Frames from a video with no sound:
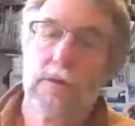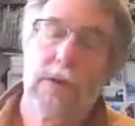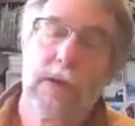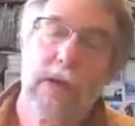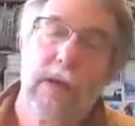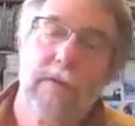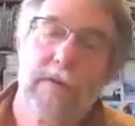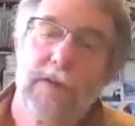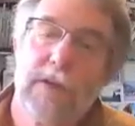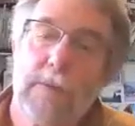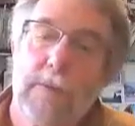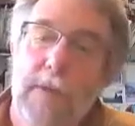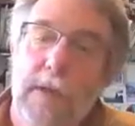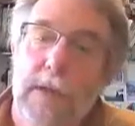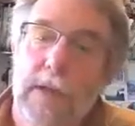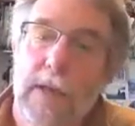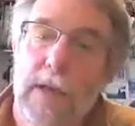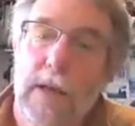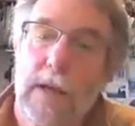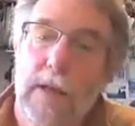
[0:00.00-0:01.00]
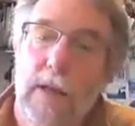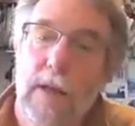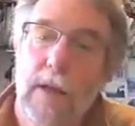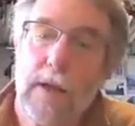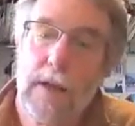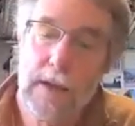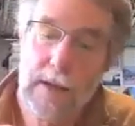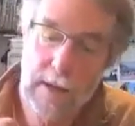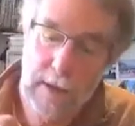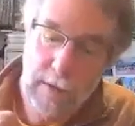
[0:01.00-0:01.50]
So when I have something that I
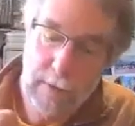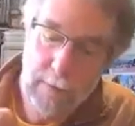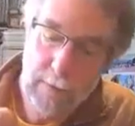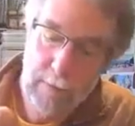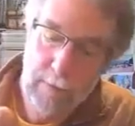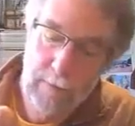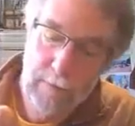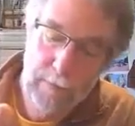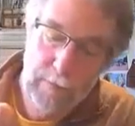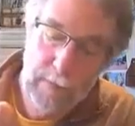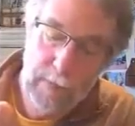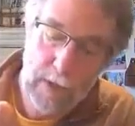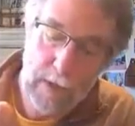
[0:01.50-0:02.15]
like,